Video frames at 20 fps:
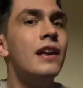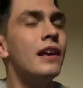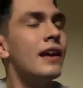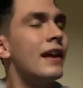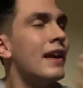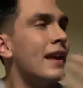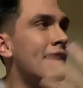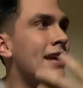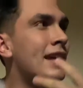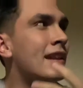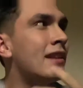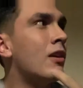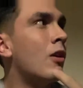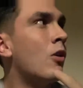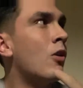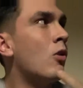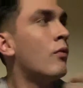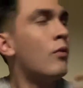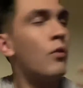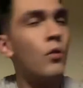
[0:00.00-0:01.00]
and
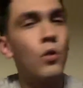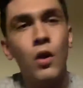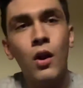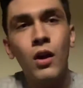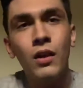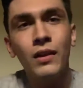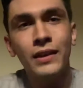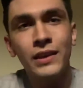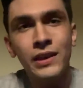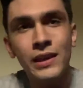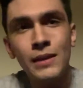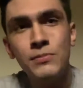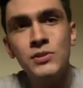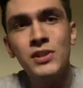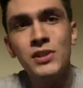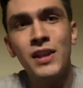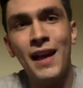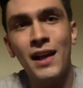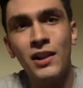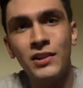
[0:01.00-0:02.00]
overall it keeps
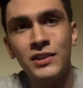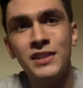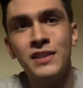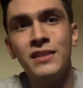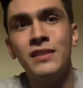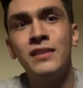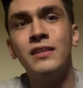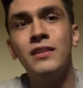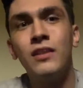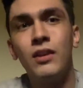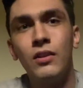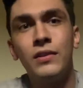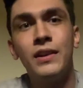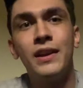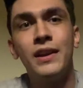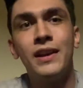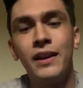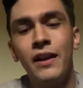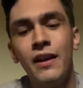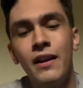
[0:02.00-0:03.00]
you healthy,
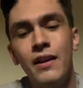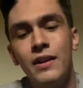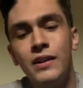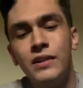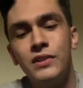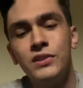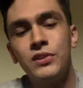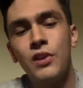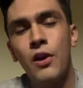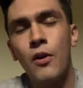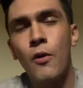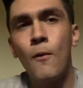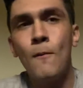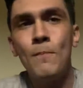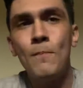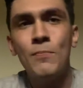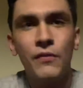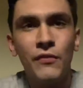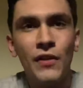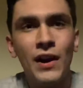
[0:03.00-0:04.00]
okay? So
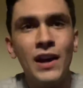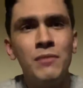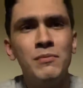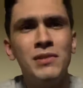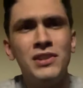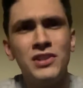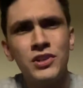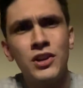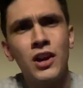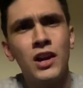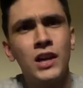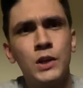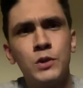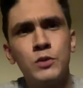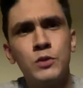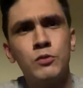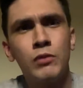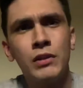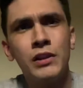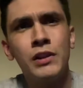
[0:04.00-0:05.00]
vitamin Chuck is
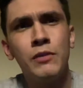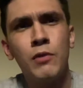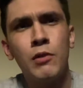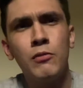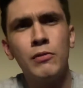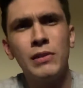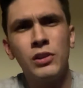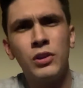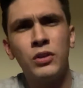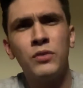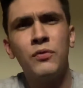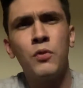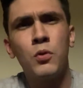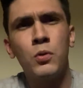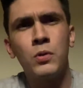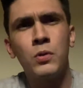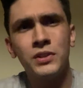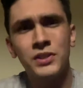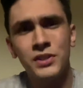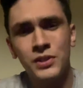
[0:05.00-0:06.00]
really what we look
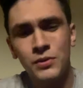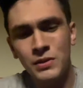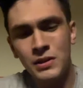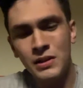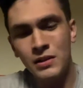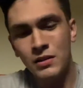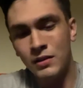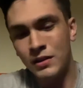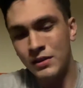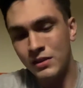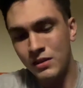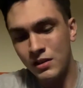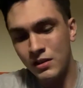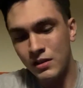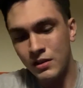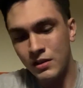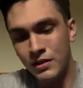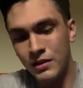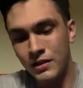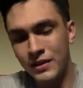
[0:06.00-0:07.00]
forward to here at
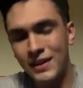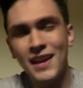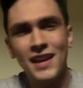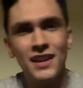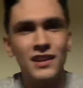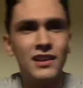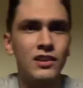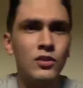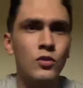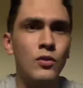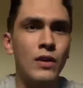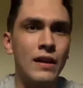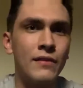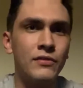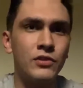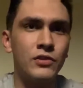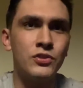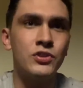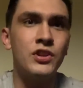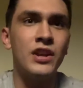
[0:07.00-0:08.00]
the Candid
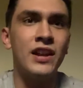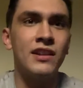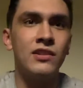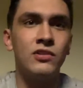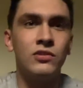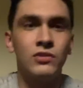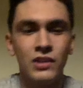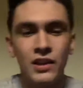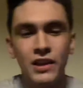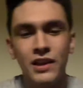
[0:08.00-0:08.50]
Crafter channel.